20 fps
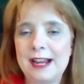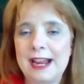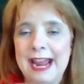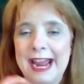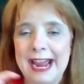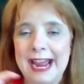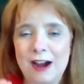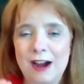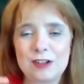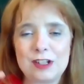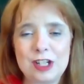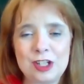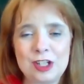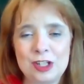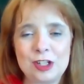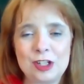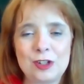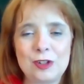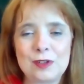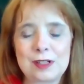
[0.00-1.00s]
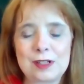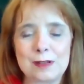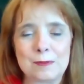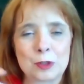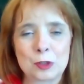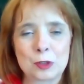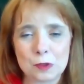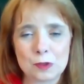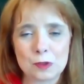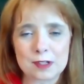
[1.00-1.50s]
how to do
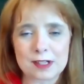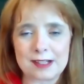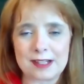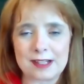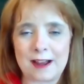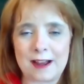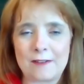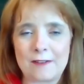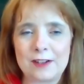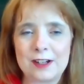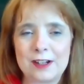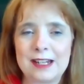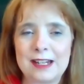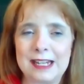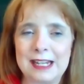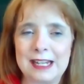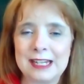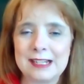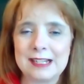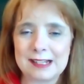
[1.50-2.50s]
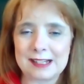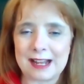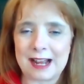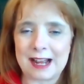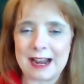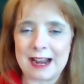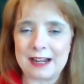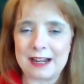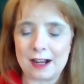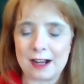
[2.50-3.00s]
some cool stuff
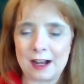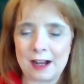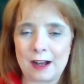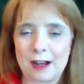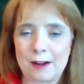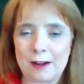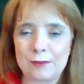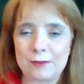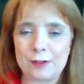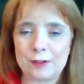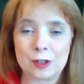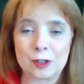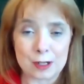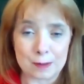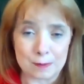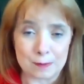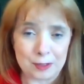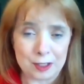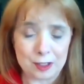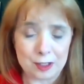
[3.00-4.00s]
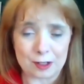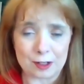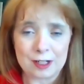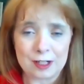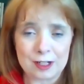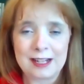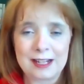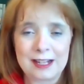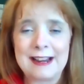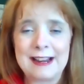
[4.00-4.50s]
inside of your computer.
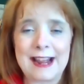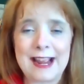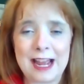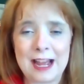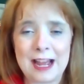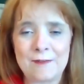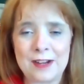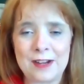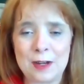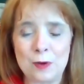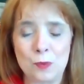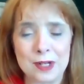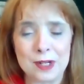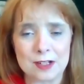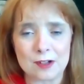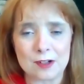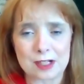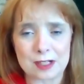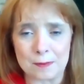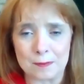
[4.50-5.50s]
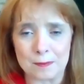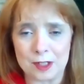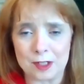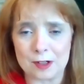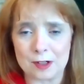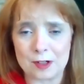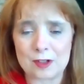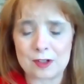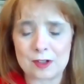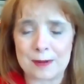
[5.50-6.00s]
And I have a Windows
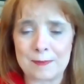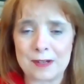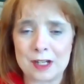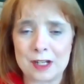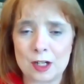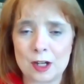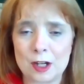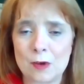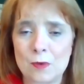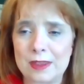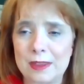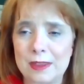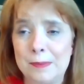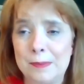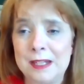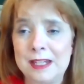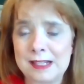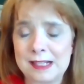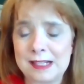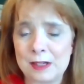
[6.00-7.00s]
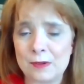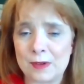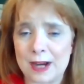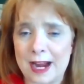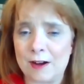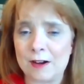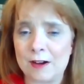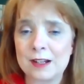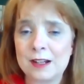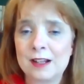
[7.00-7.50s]
computer, so I'm going to go with the PC
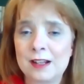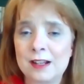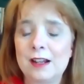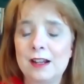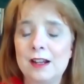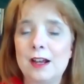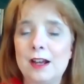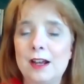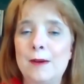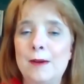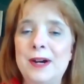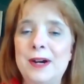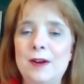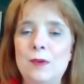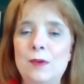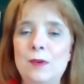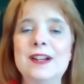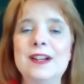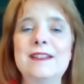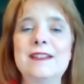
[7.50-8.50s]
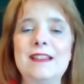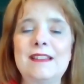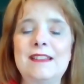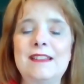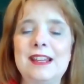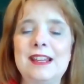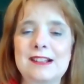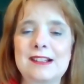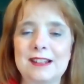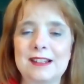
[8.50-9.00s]
route. But one of the
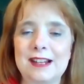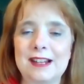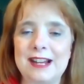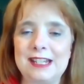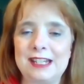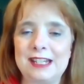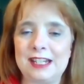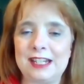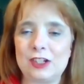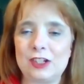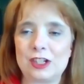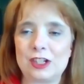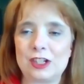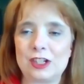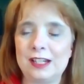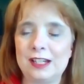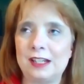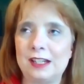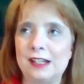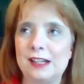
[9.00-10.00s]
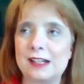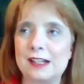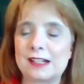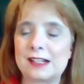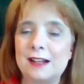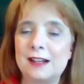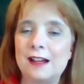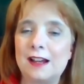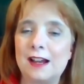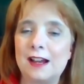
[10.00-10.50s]
things that I teach
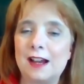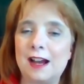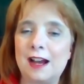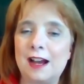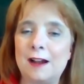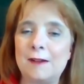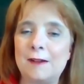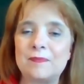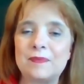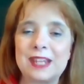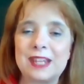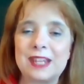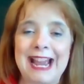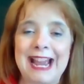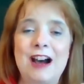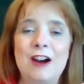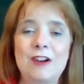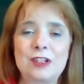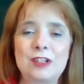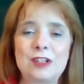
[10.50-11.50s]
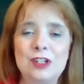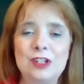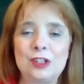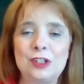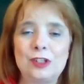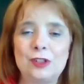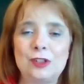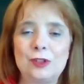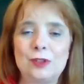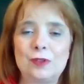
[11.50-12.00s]
is um, how to
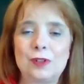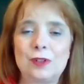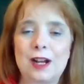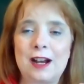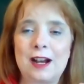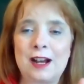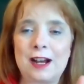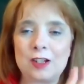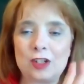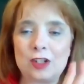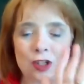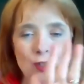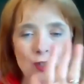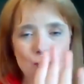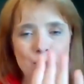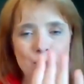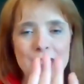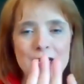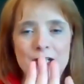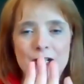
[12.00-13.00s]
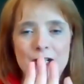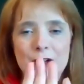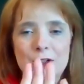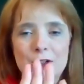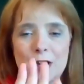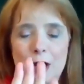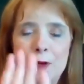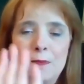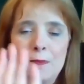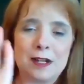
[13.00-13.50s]
do uh, two windows
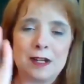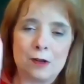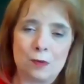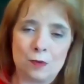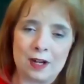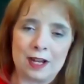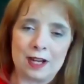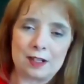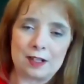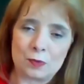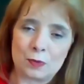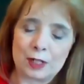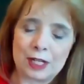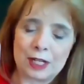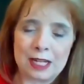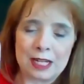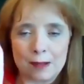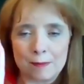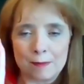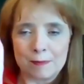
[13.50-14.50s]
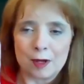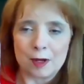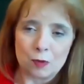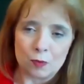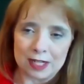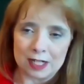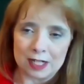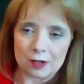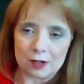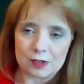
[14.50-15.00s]
open at once, working in both
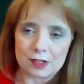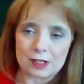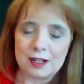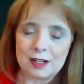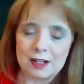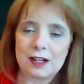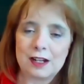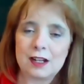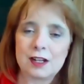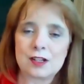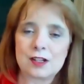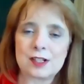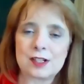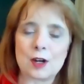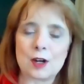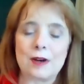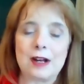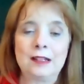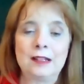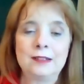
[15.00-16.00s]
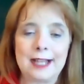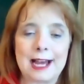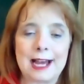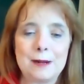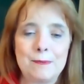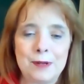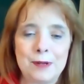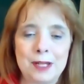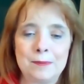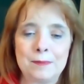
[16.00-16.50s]
windows. So a lot
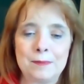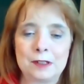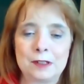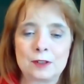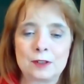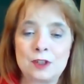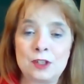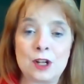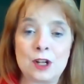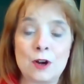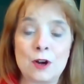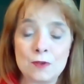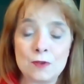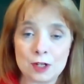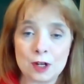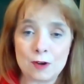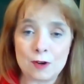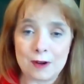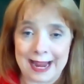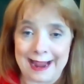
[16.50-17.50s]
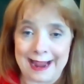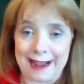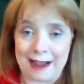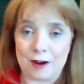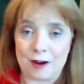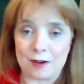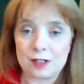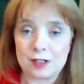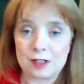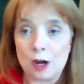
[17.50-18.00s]
of people don't know
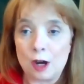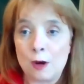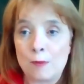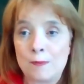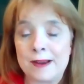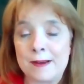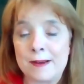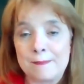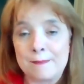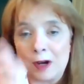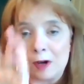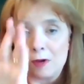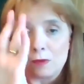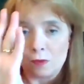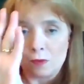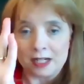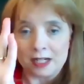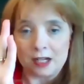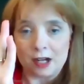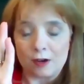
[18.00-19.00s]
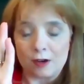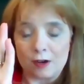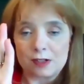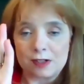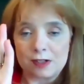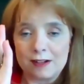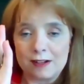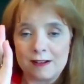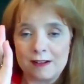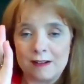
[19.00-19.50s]
how to open both
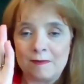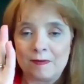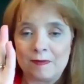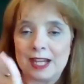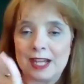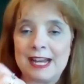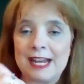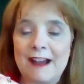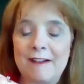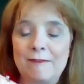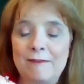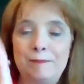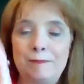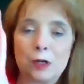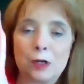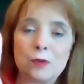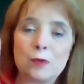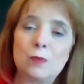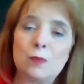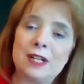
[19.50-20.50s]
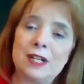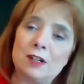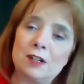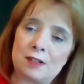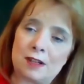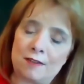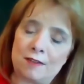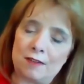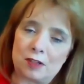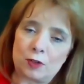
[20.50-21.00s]
windows and have both windows
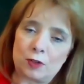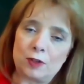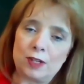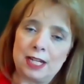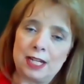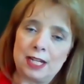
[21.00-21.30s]
on the screen